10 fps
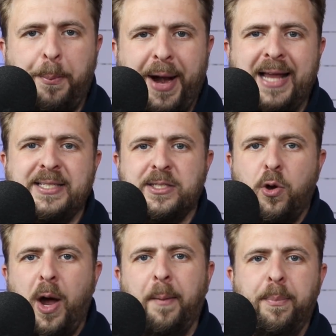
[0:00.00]
Prices
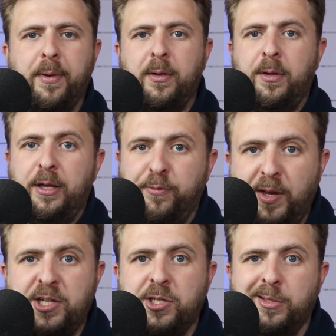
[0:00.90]
go up.
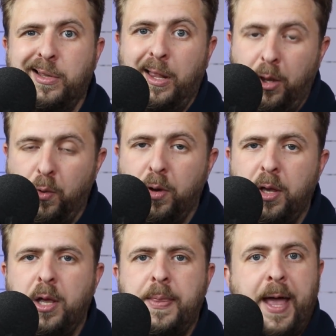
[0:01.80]
Inflation, hello.
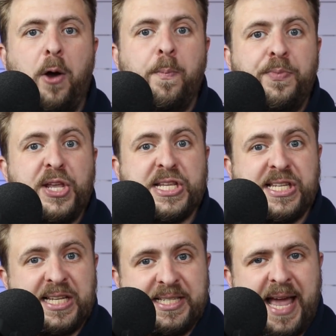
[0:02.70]
Now, this
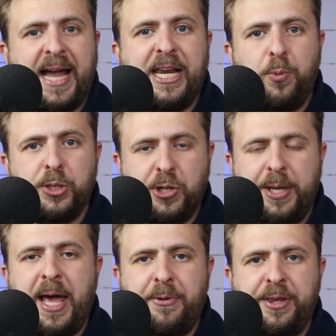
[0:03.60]
is exactly what's
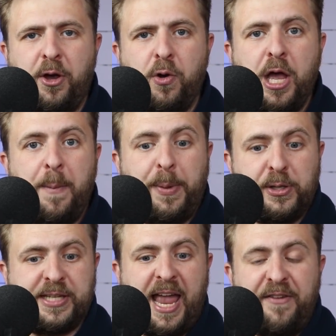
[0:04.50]
going on right now.
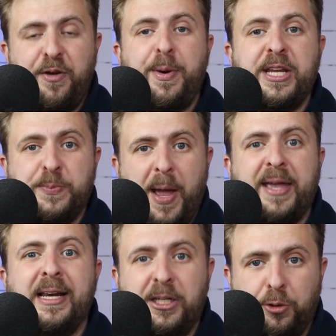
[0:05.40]
Because everybody's
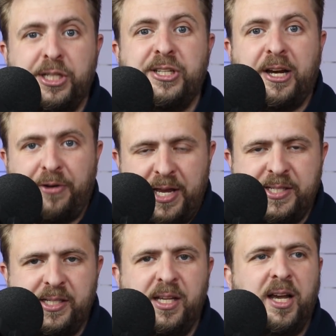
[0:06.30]
buying electronics like
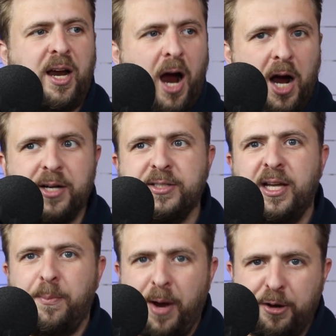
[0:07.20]
crazy. Cars,
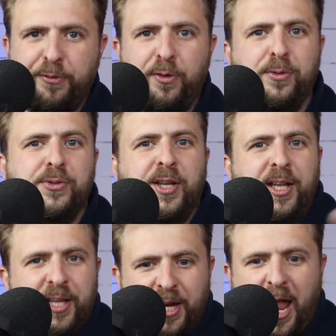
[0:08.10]
microphones,
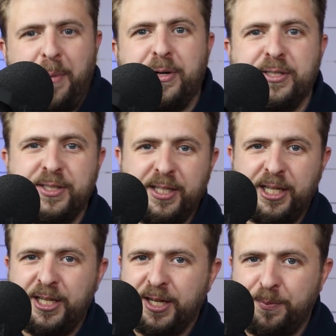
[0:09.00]
cameras,
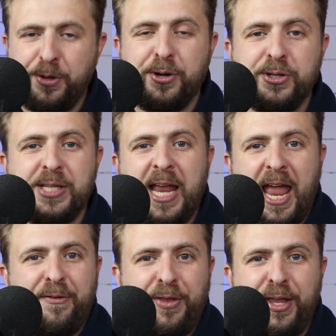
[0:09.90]
computers,
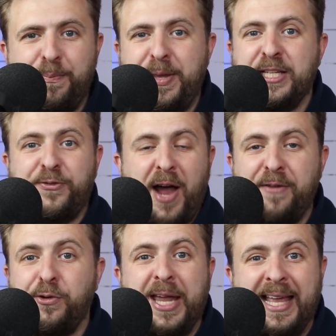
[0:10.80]
everything.
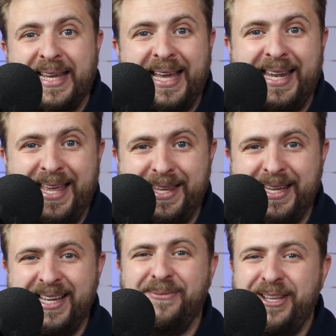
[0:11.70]
PS5, you can't get
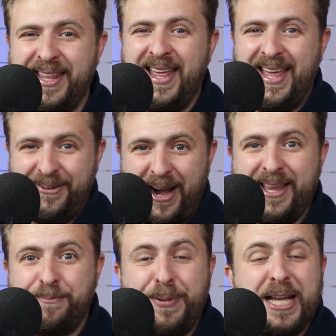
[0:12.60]
any. I mean,
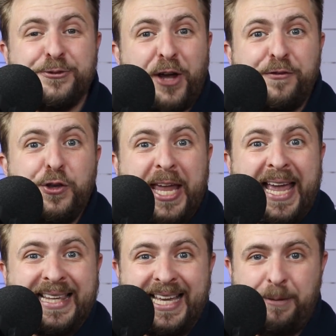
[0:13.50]
right? PS5, you
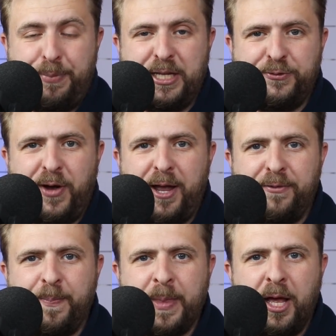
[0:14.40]
can't get a PS5.
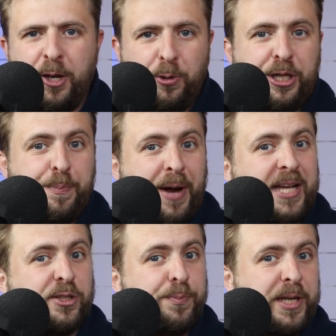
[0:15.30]
Look at the
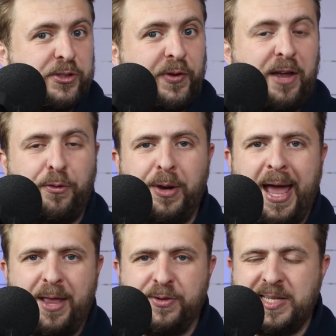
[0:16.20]
price on PS5
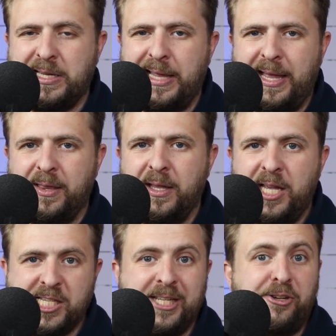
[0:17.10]
online, secondhand.
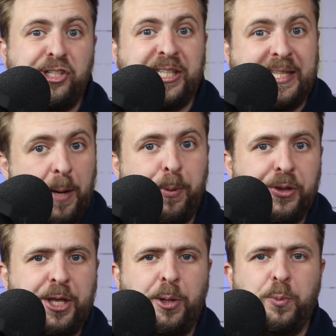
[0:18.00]
It's literally double
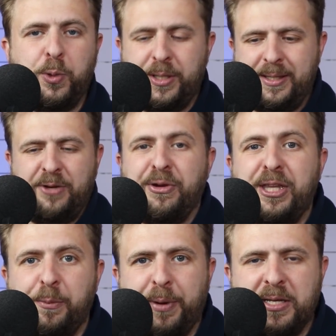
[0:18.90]
than what the
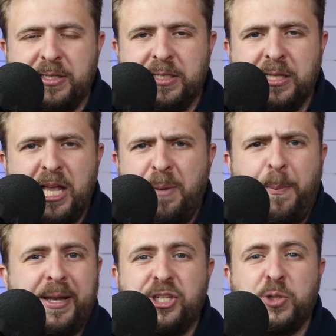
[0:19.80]
retail price is.
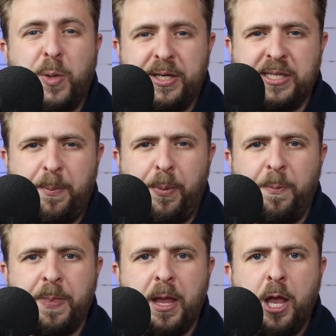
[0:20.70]
But it's just one example.
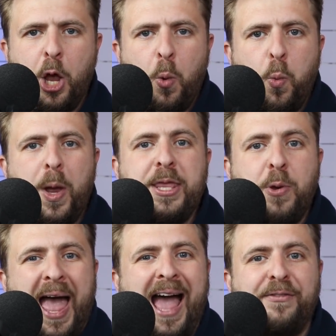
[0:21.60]
When you
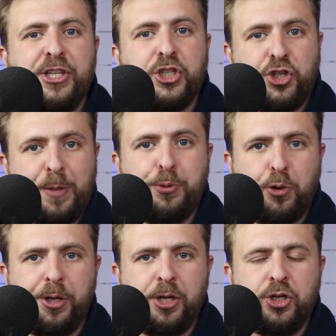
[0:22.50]
have this chip
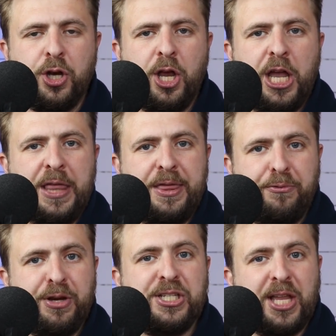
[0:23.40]
shortage, the
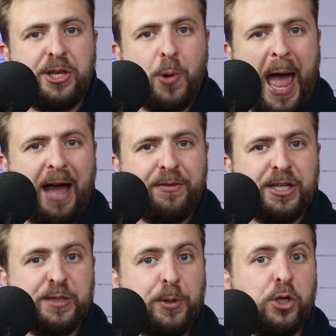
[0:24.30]
reason that you have it
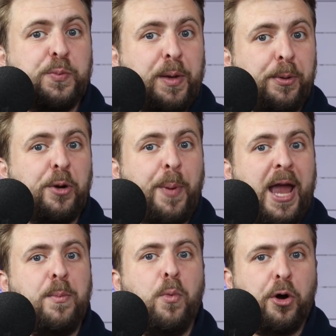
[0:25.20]
is because people are
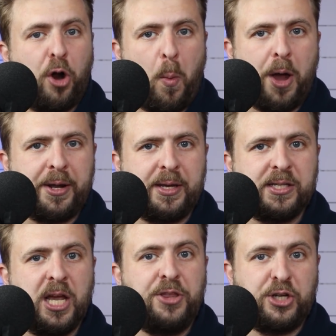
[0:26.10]
buying more
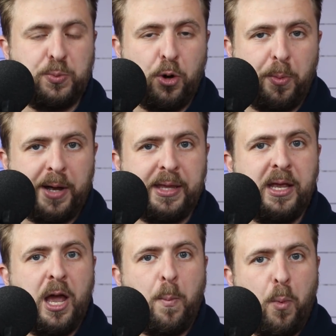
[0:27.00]
commodities. There's more money,
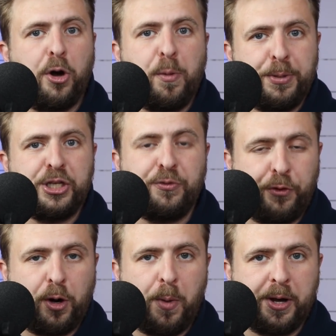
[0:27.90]
more competition
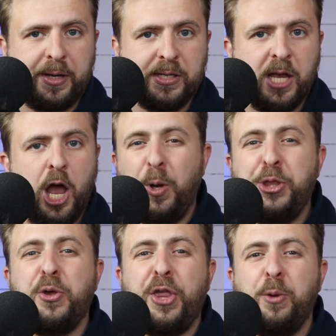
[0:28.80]
for commodities. What
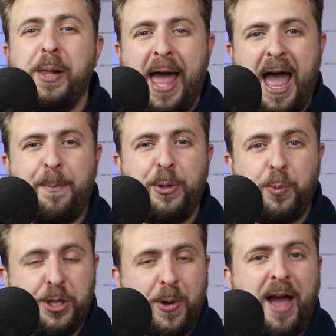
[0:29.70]
do you think will happen
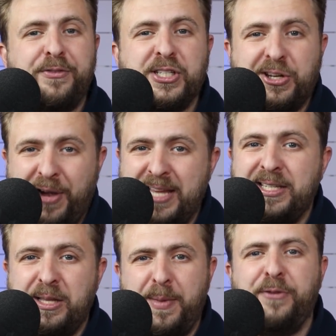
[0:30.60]
when you have this
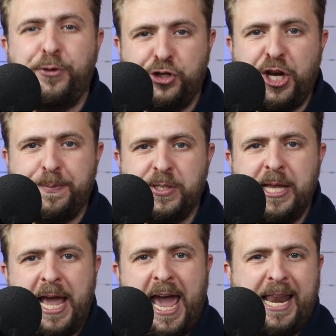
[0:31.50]
crazy demand for chips?
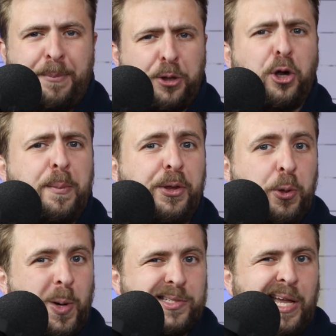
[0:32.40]
And I'm not talking about the
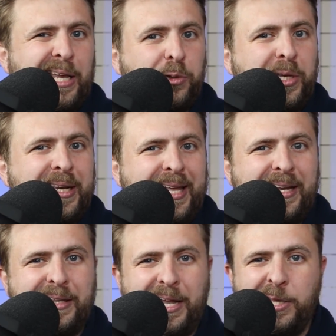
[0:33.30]
ones I like to eat late
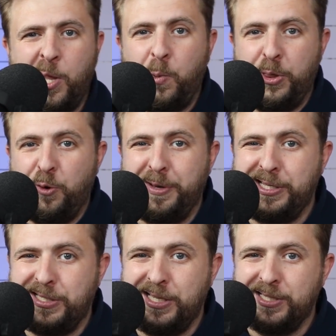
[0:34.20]
at night when nobody
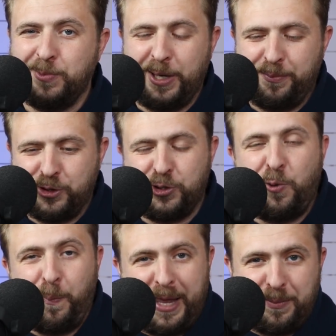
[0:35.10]
sees, when I'm just, you know,
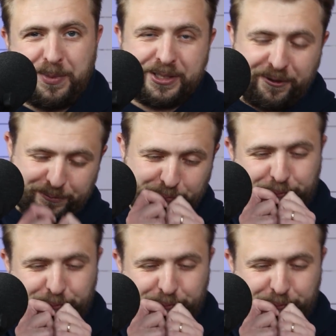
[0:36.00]
blaming myself.